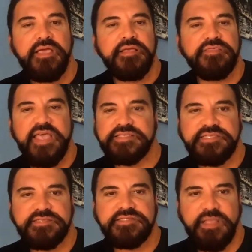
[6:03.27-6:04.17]

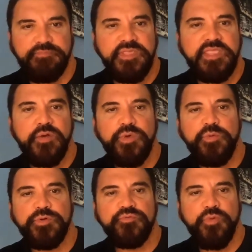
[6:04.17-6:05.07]
that's something that we
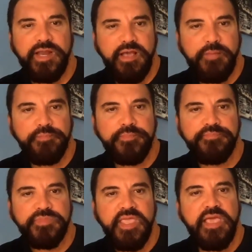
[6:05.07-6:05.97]
would write up
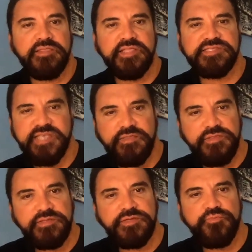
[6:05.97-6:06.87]
and then
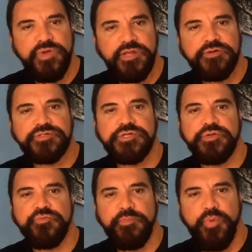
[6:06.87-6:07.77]
send the reader to the
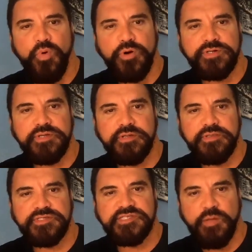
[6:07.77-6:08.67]
report,
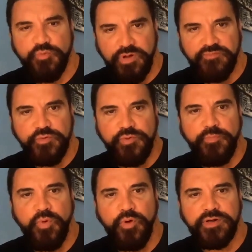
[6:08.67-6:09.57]
the summary of the
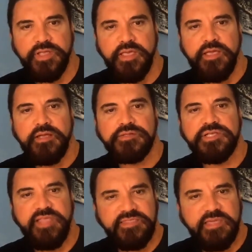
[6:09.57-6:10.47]
report, to
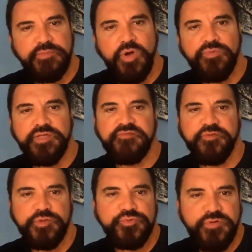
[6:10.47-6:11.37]
let them know that
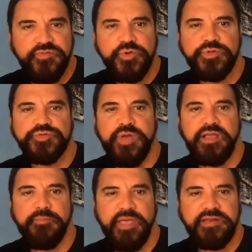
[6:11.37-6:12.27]
further review is
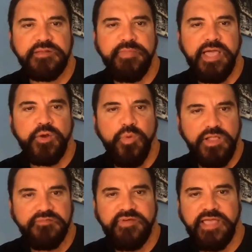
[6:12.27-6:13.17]
recommended by a
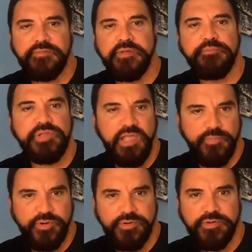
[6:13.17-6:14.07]
qualified
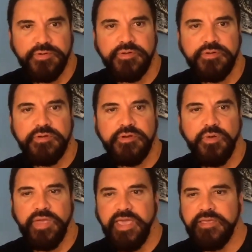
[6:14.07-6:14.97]
plumber.
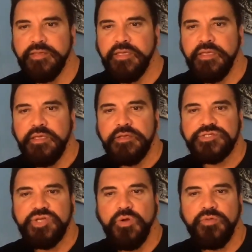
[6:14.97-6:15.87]
Okay,
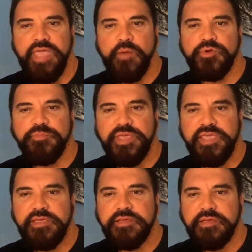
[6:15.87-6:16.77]
so that would
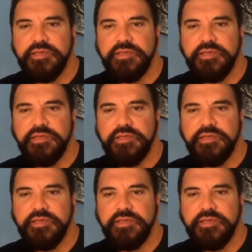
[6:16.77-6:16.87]
be